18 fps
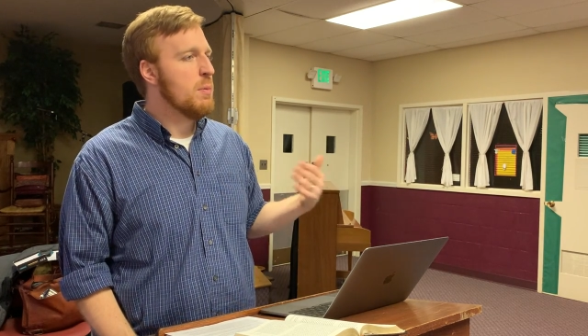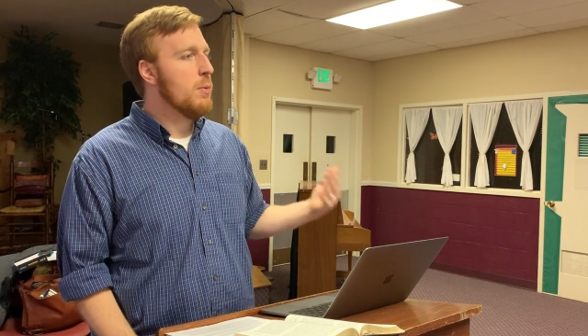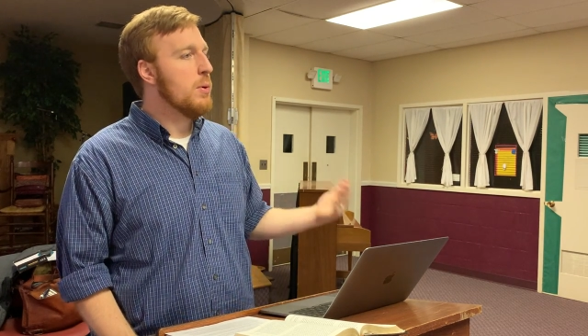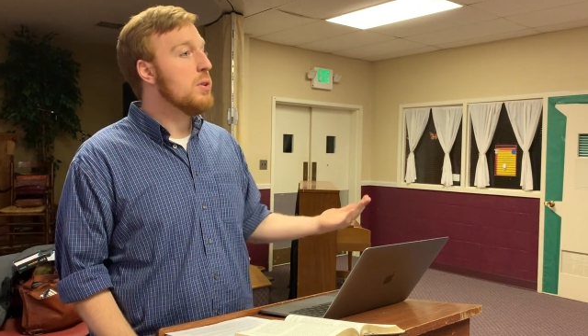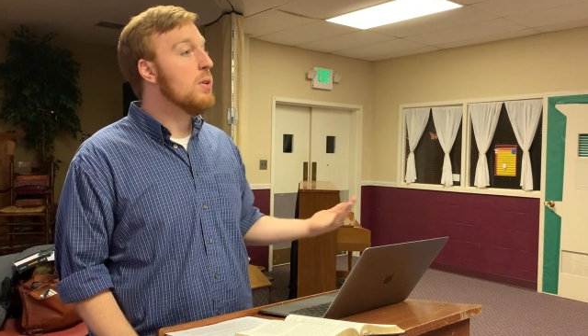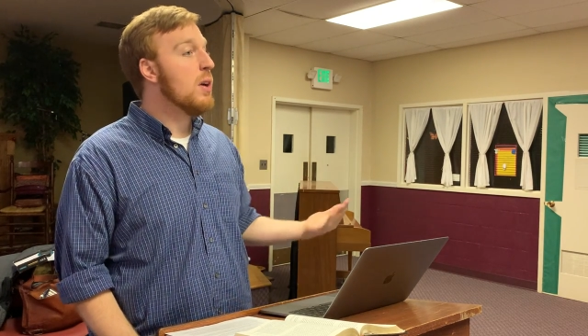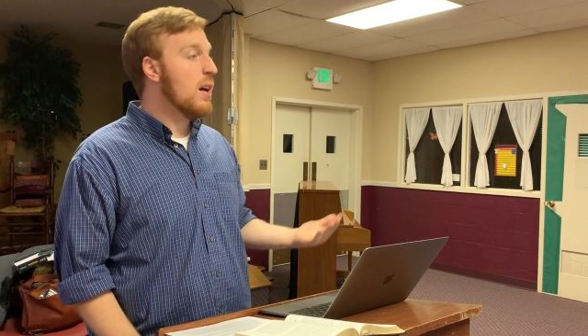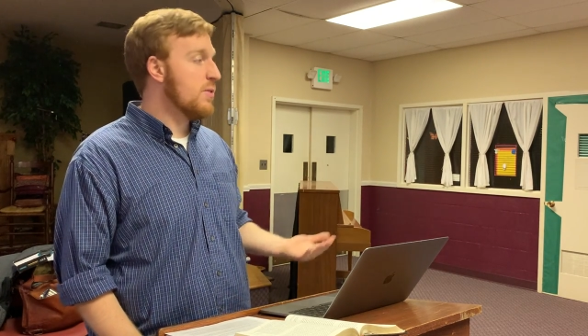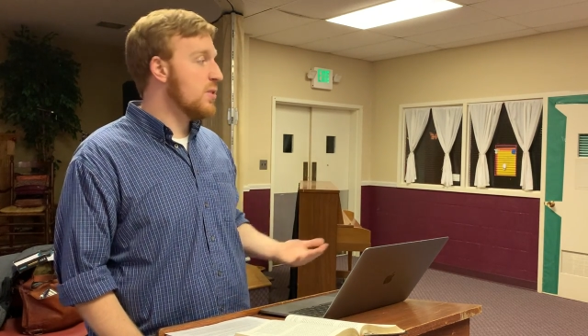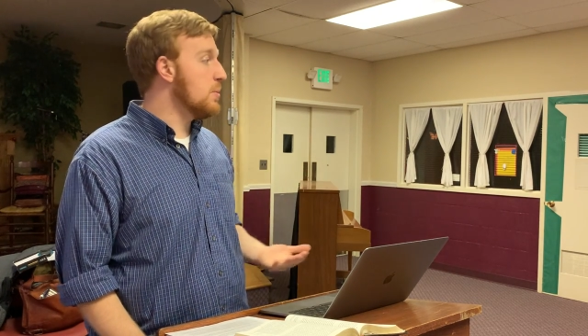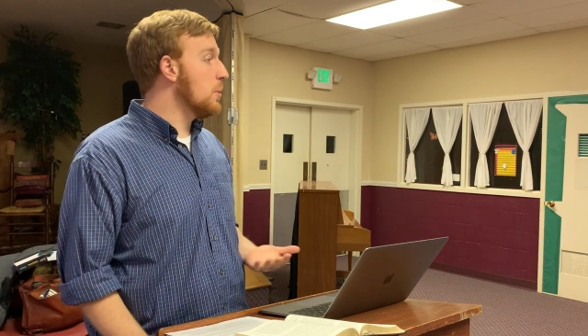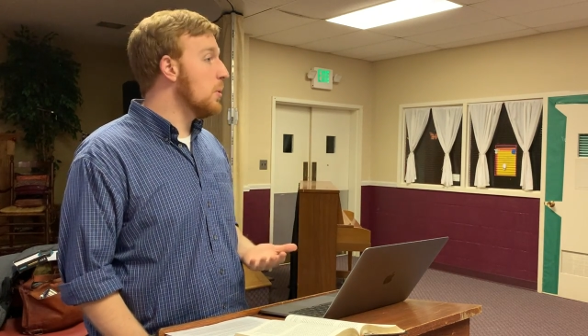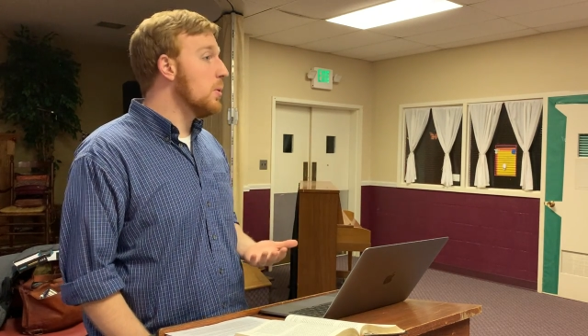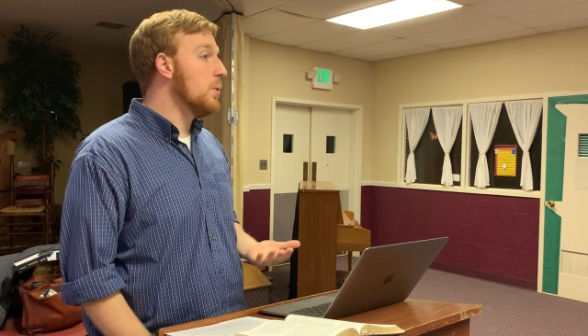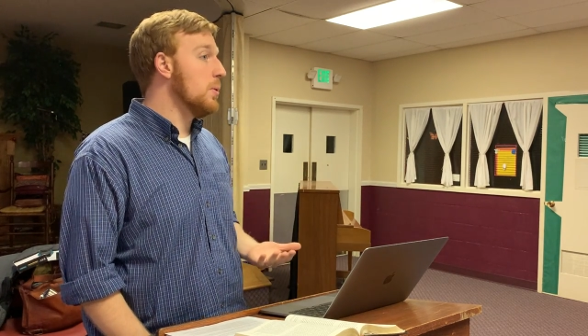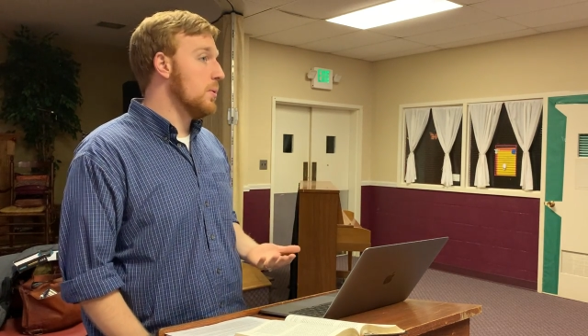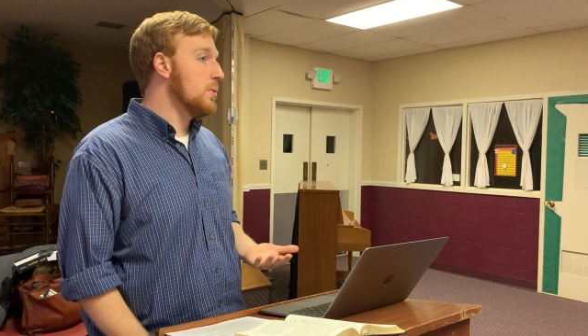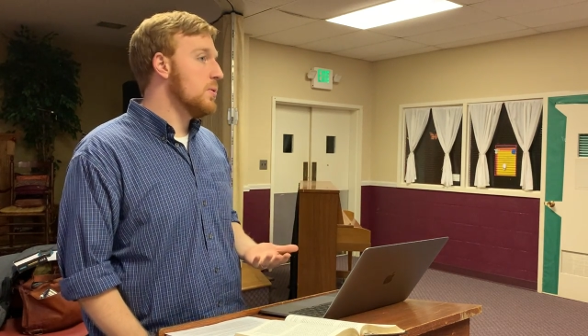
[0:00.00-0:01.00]
but we do have some
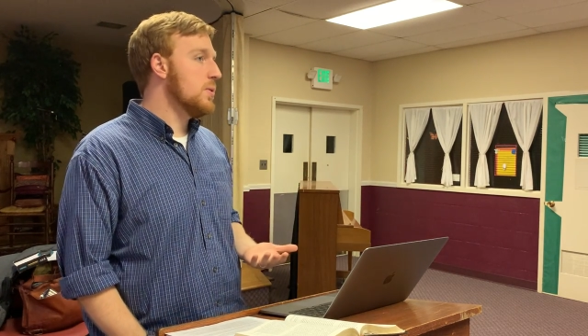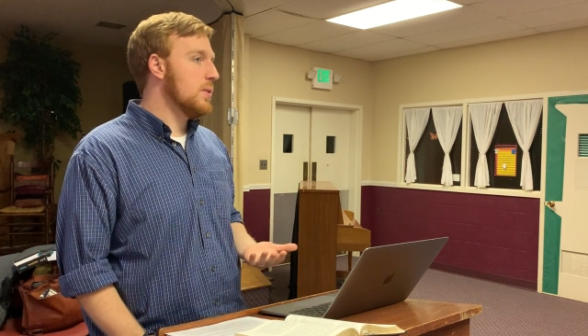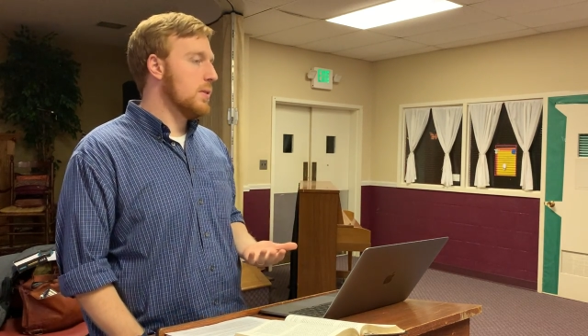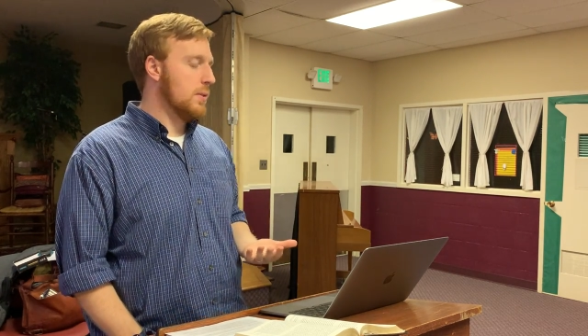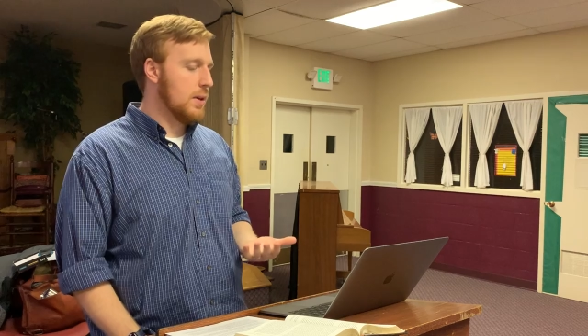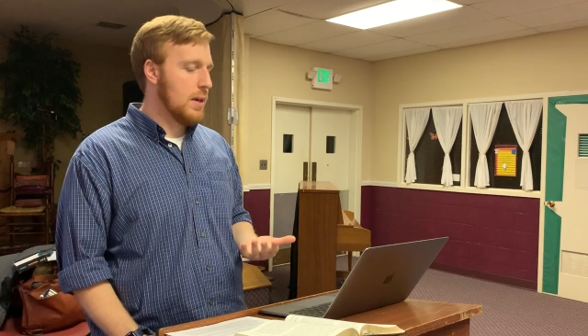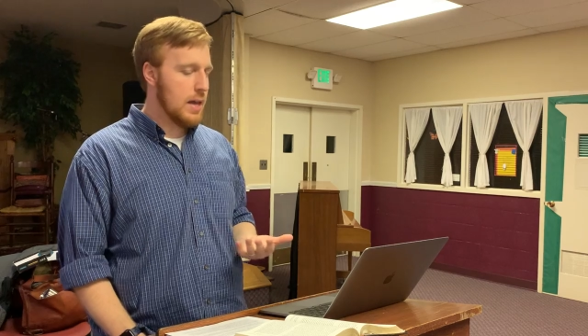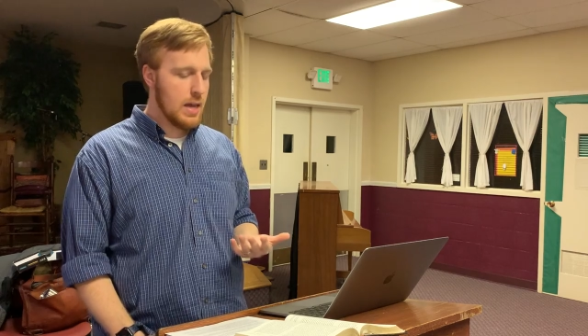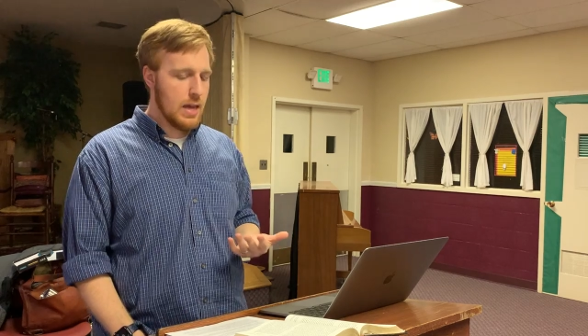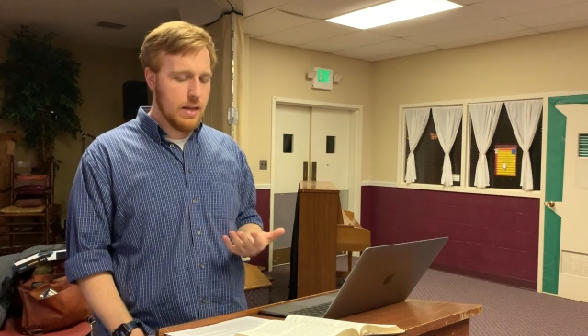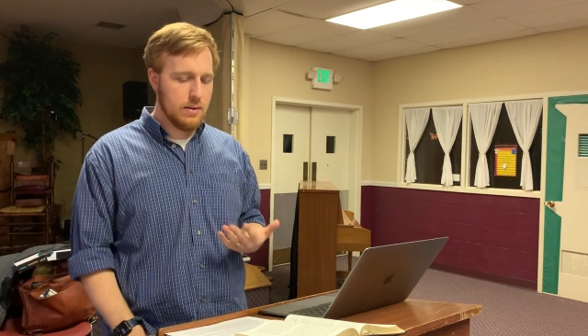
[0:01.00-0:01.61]
clues, okay?